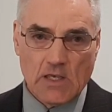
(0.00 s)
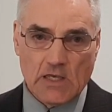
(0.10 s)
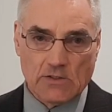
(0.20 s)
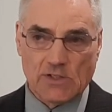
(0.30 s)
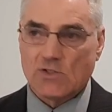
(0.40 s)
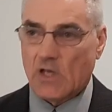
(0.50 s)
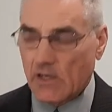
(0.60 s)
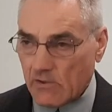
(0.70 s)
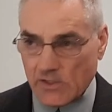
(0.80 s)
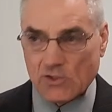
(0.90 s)
and
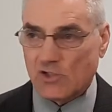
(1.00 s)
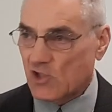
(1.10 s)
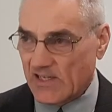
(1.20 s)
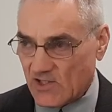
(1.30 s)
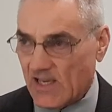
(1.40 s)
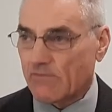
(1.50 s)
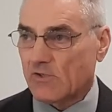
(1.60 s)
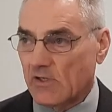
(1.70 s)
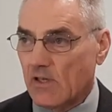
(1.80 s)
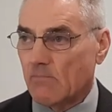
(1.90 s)
desiring to chase
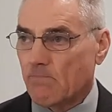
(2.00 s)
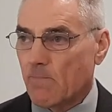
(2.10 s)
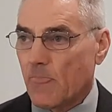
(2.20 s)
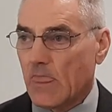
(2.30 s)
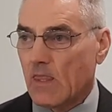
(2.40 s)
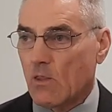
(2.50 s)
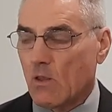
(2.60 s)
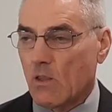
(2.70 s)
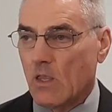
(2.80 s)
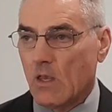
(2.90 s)
after him
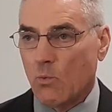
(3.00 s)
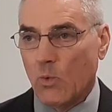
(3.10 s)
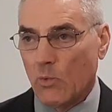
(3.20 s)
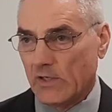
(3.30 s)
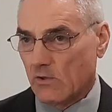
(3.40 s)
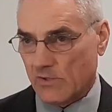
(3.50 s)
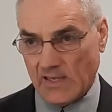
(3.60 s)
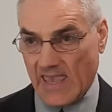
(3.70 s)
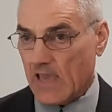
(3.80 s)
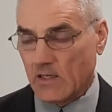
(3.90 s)
we don't
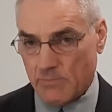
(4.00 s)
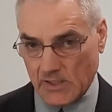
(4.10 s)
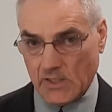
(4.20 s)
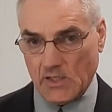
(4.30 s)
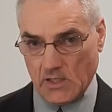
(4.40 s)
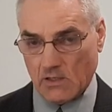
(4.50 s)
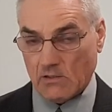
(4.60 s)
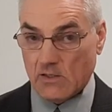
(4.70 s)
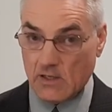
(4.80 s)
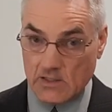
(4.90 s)
think anybody here,
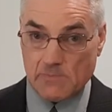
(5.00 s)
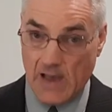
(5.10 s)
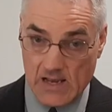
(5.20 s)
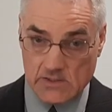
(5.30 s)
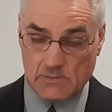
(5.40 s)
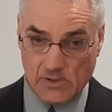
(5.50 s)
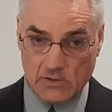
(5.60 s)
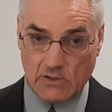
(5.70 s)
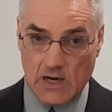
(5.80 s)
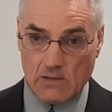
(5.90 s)
it's possible
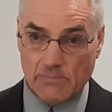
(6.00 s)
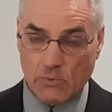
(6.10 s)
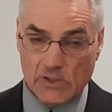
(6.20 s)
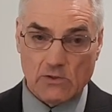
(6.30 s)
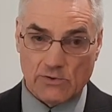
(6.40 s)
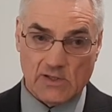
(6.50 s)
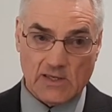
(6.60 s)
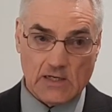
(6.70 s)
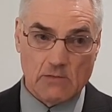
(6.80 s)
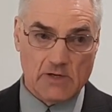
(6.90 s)
there are, but we don't think
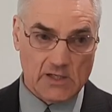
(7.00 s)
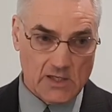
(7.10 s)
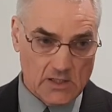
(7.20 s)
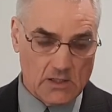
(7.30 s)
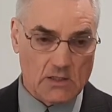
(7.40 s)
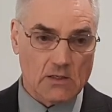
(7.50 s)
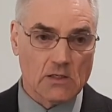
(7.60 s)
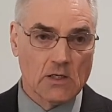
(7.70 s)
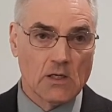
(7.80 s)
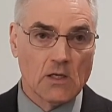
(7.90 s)
anybody here
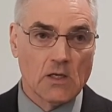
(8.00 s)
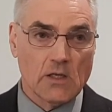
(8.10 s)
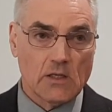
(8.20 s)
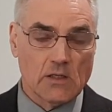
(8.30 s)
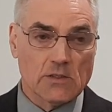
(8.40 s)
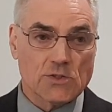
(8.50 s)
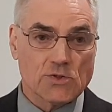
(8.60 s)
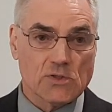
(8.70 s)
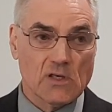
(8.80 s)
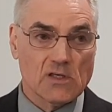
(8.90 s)

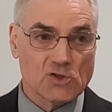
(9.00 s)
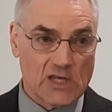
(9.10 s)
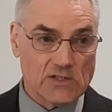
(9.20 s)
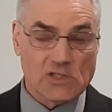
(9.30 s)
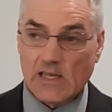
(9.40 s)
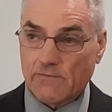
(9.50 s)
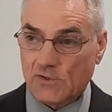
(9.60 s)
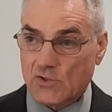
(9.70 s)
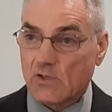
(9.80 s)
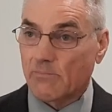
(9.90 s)
is chasing
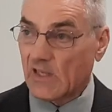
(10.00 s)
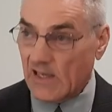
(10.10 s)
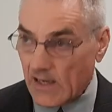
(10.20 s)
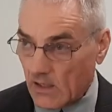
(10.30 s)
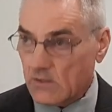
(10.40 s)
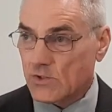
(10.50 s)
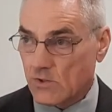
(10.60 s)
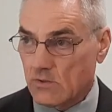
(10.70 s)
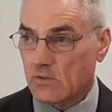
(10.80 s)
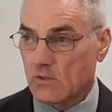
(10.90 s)
after something else.